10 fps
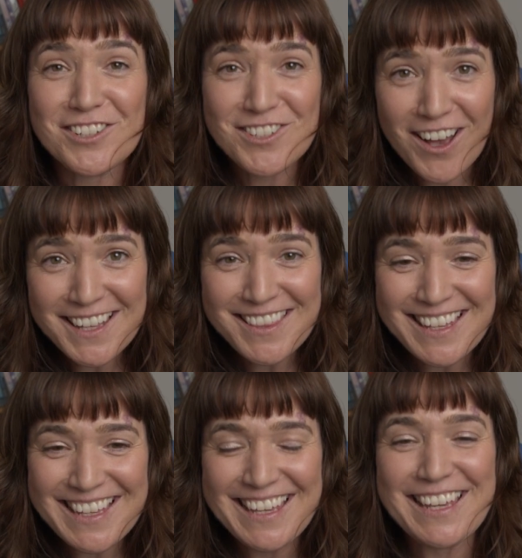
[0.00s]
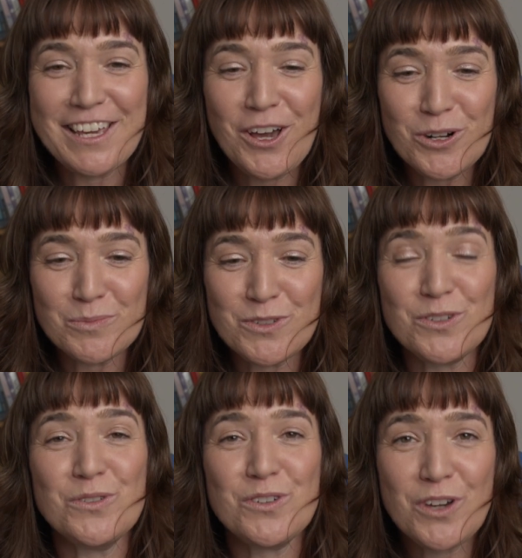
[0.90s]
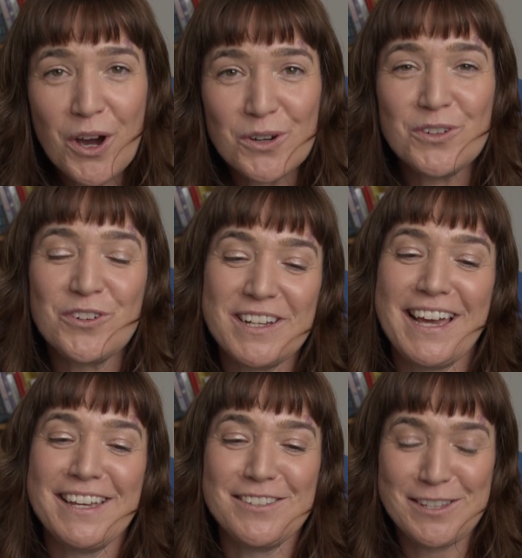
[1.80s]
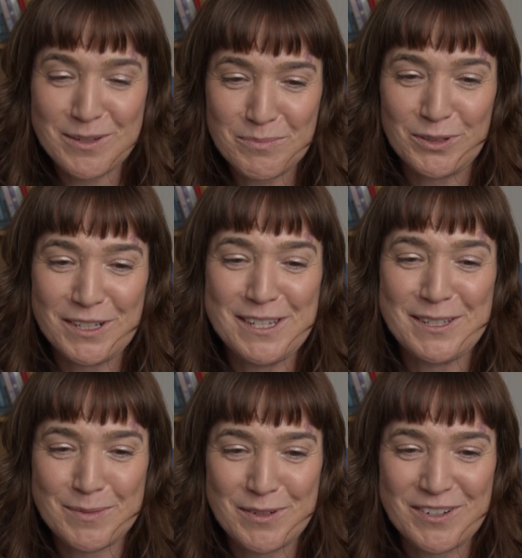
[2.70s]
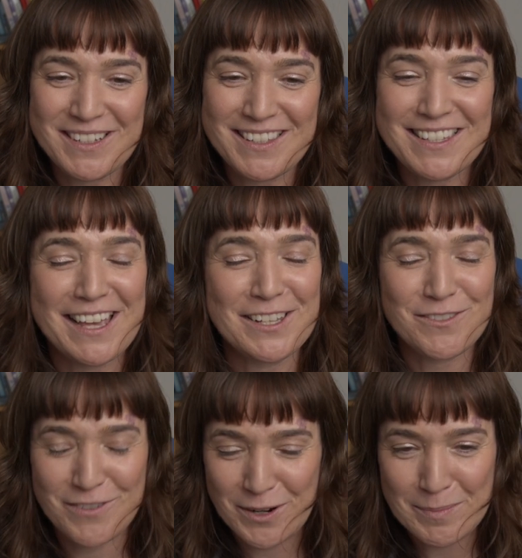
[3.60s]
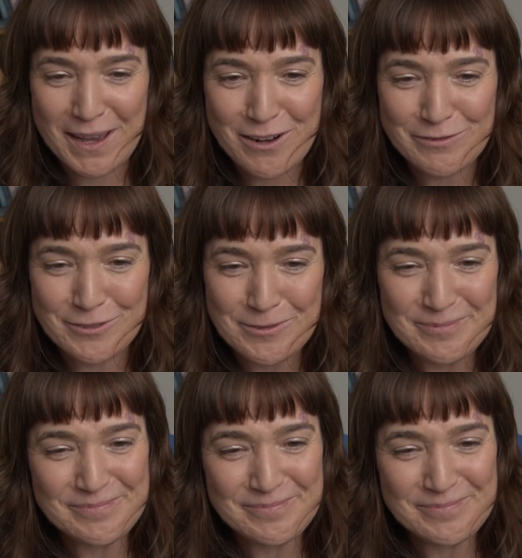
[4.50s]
design thinking helps you co-create the employee experience, and it's very powerful.